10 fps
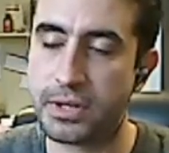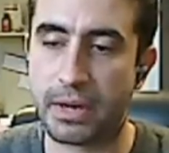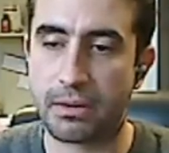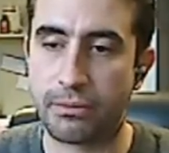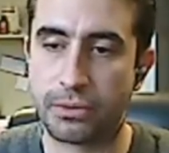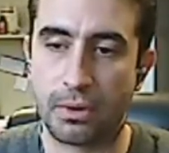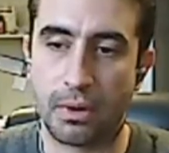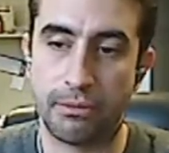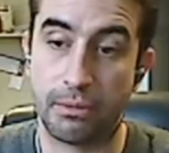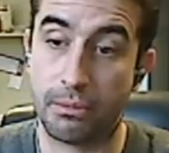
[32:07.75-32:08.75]
macro
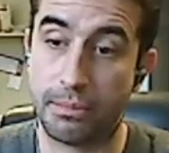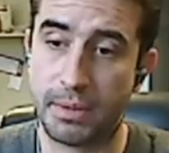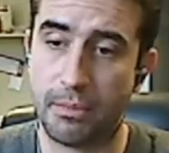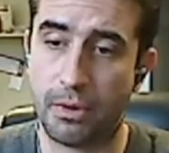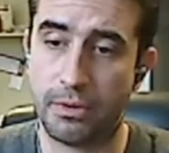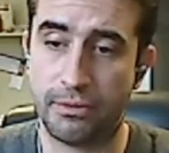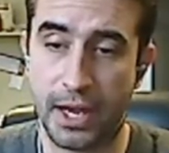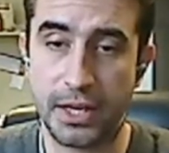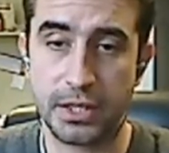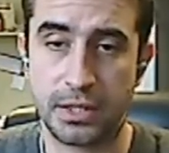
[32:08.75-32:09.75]
photography would be more the
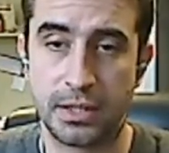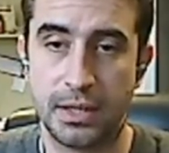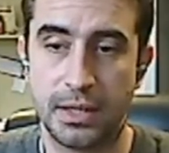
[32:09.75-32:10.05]
flash